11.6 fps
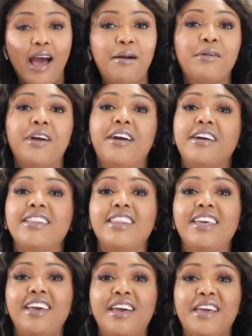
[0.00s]
I'm
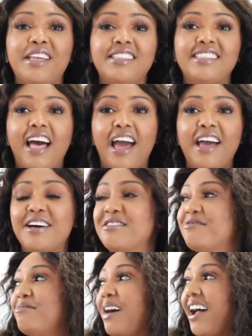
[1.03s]
currently inside
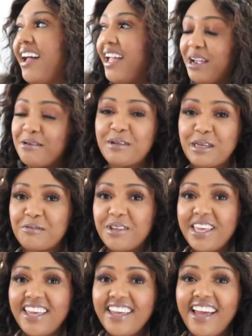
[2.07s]
of my
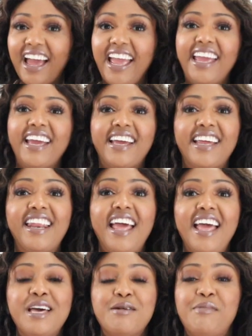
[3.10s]
Airbnb and
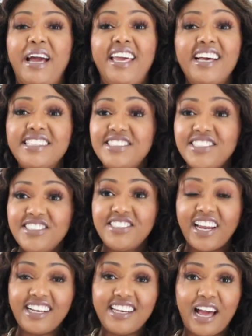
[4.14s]
my guests just
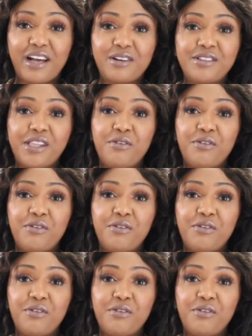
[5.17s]
checked out.